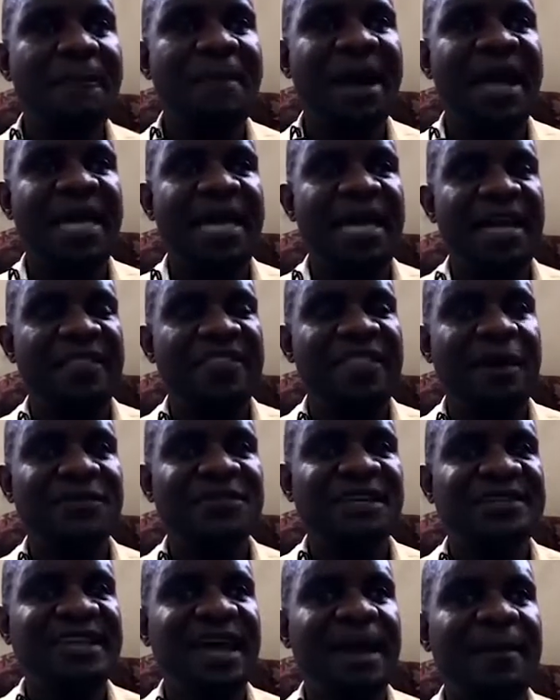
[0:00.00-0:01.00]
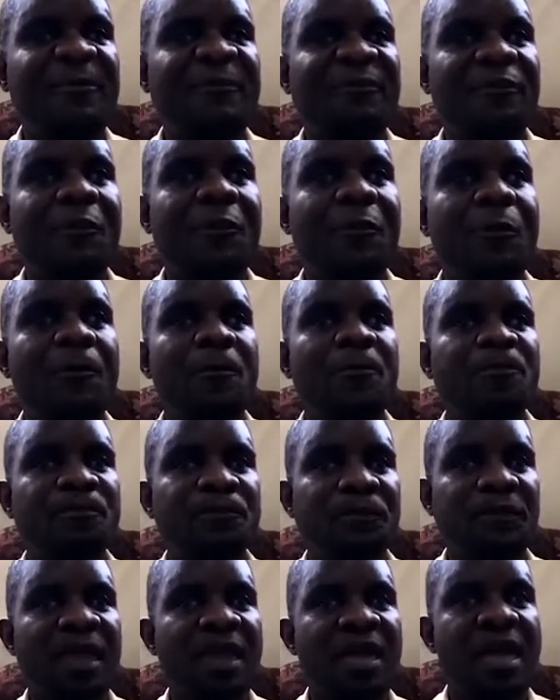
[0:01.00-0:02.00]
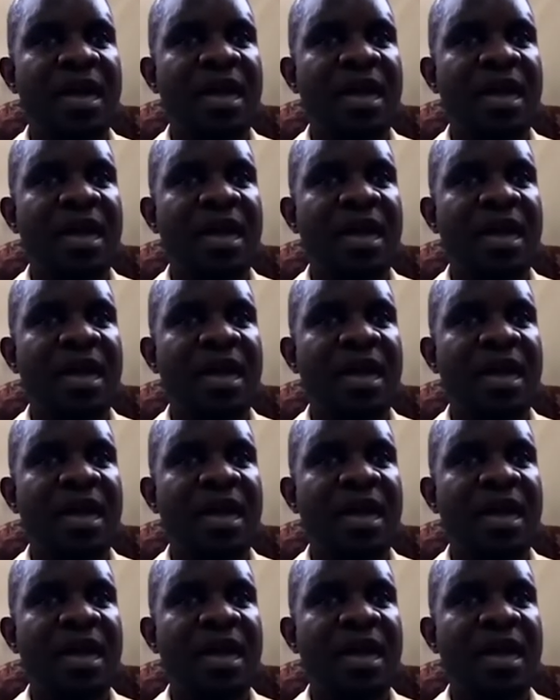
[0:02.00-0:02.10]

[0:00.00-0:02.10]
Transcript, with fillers: You remember, there was a time for um,